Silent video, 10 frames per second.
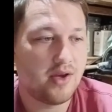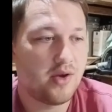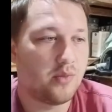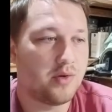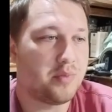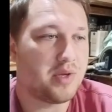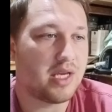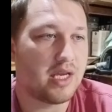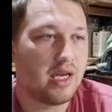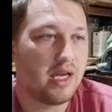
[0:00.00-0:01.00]
would
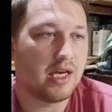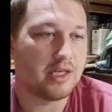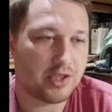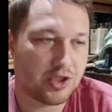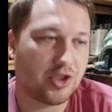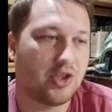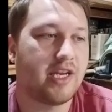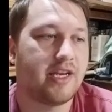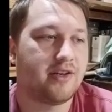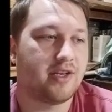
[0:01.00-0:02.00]
be additional
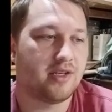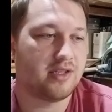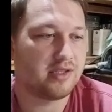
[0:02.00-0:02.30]
areas,